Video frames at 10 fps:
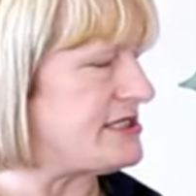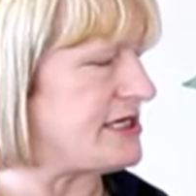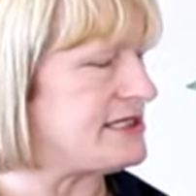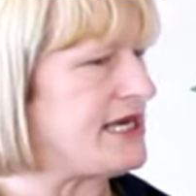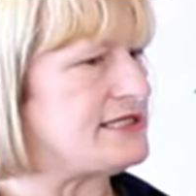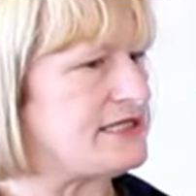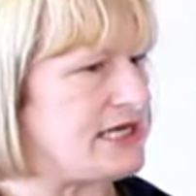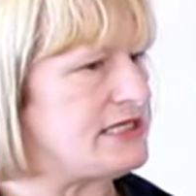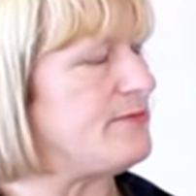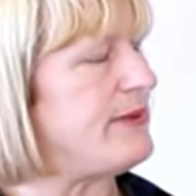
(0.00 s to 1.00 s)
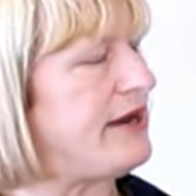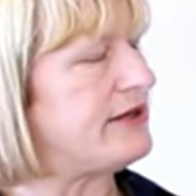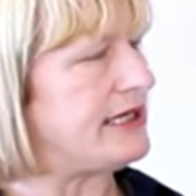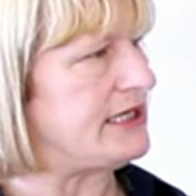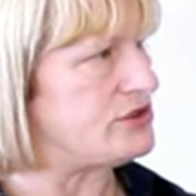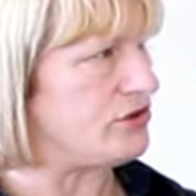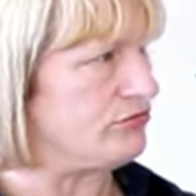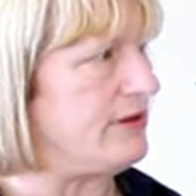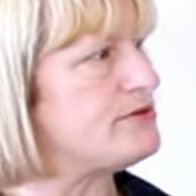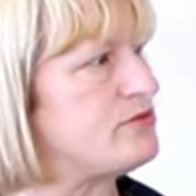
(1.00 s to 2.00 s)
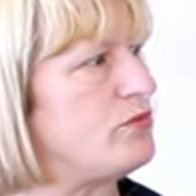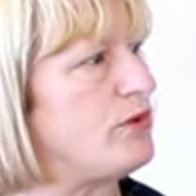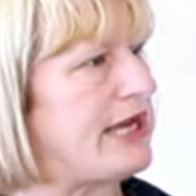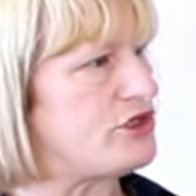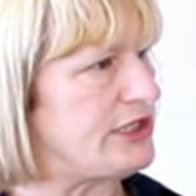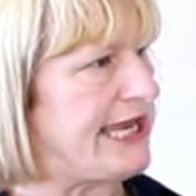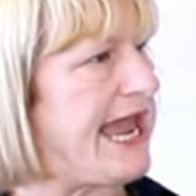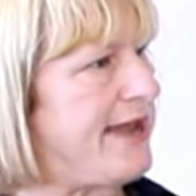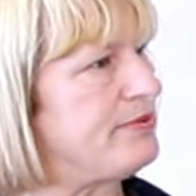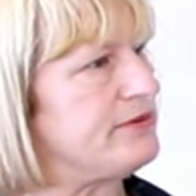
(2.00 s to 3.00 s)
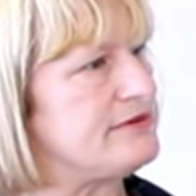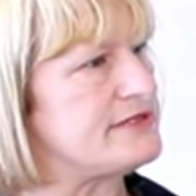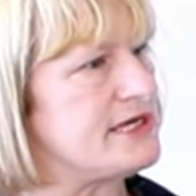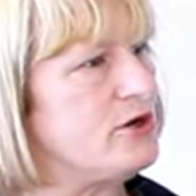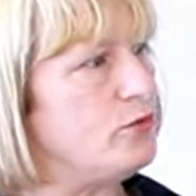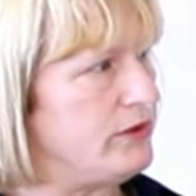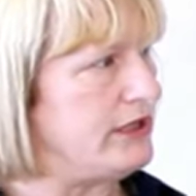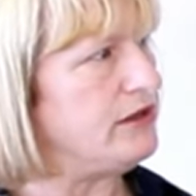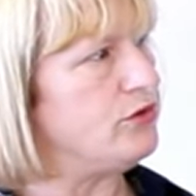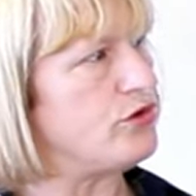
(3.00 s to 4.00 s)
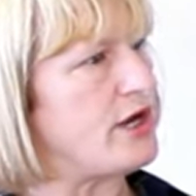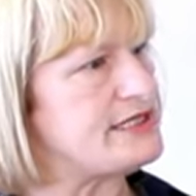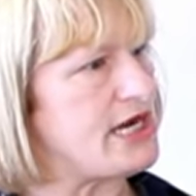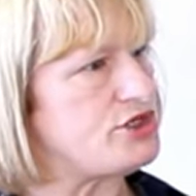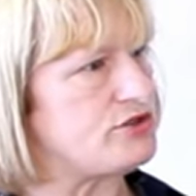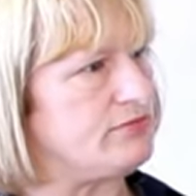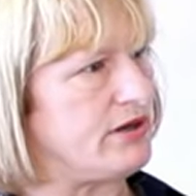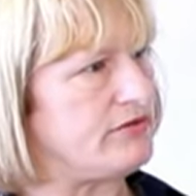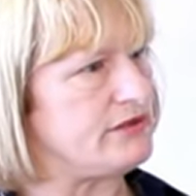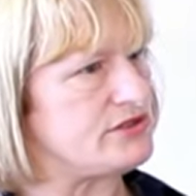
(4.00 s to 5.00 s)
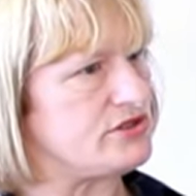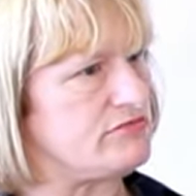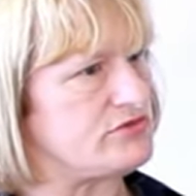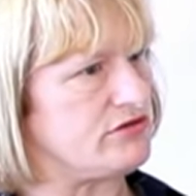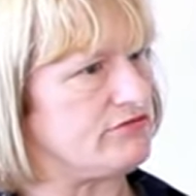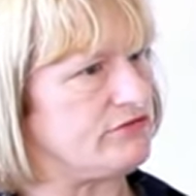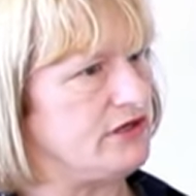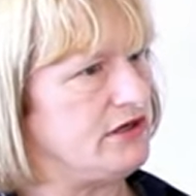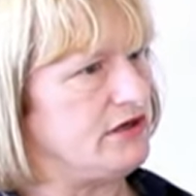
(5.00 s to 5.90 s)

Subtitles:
success, is about getting to grips with what actually happens within the organisation, both in terms of,